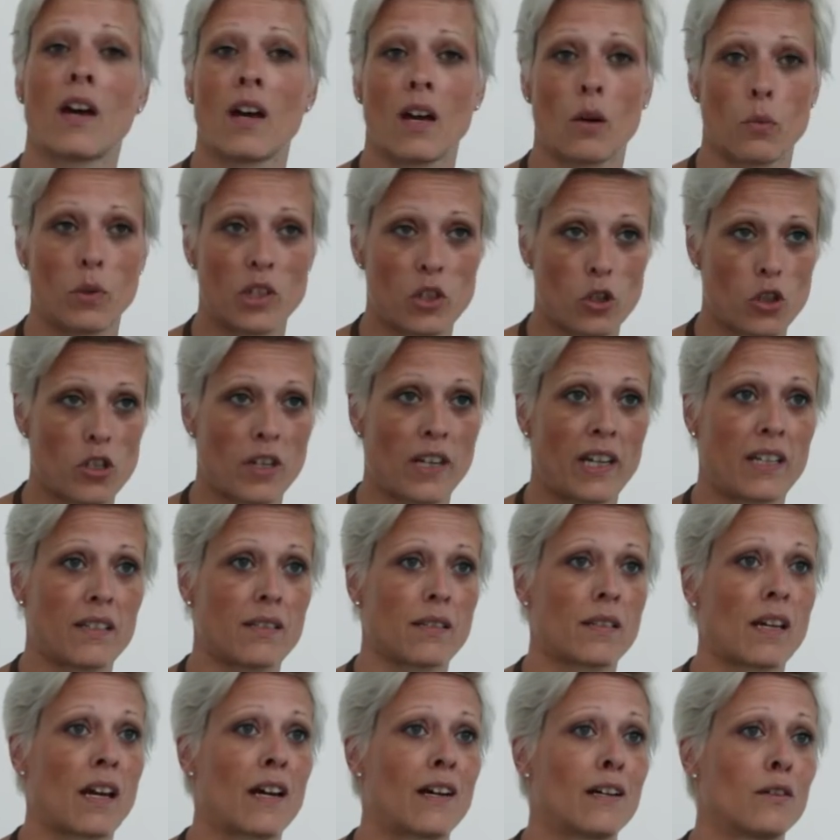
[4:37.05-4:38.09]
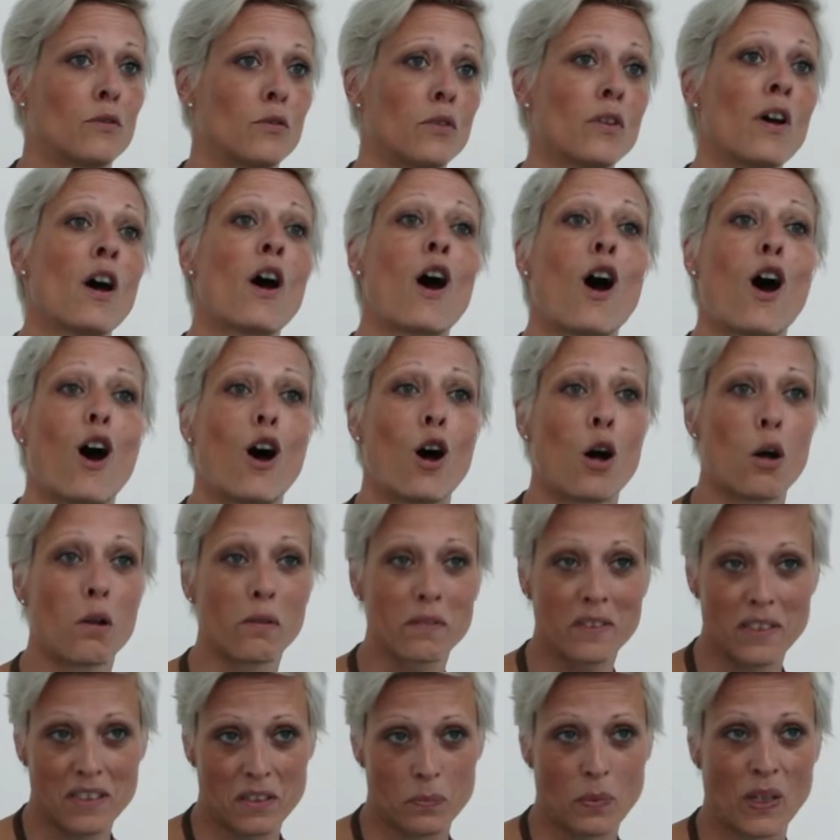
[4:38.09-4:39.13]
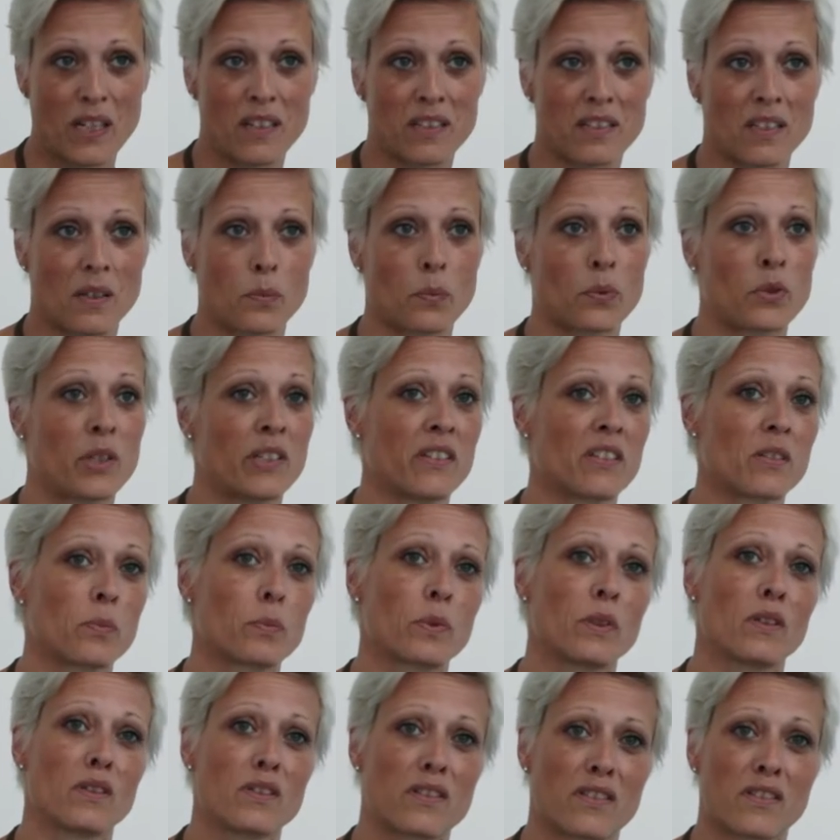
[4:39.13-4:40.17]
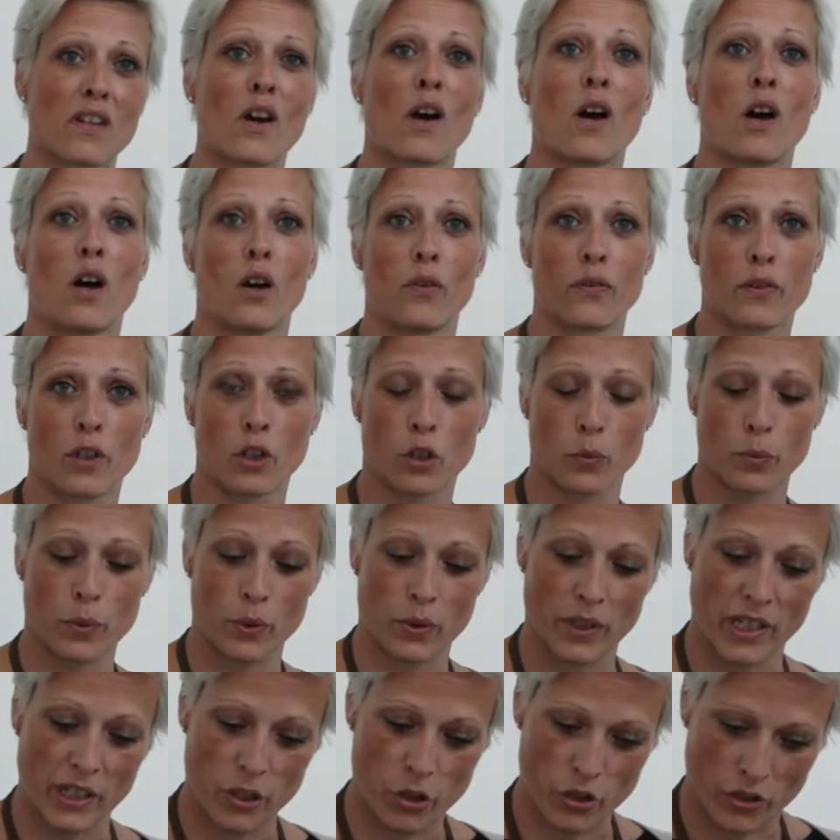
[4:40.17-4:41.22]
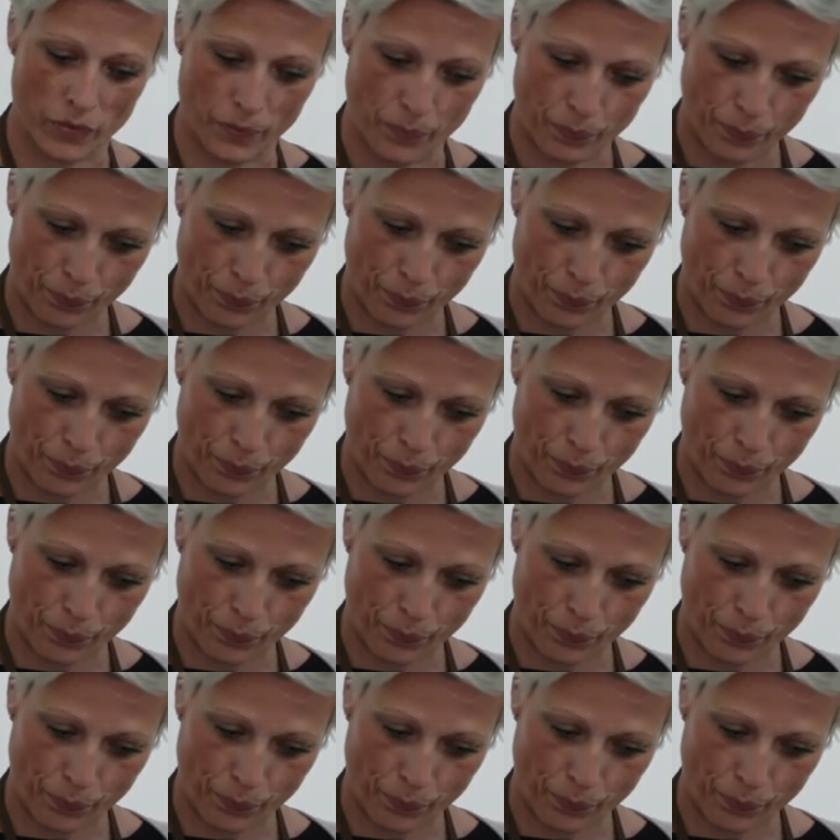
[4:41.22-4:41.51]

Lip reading: which lays down all these basic principles of cooperation.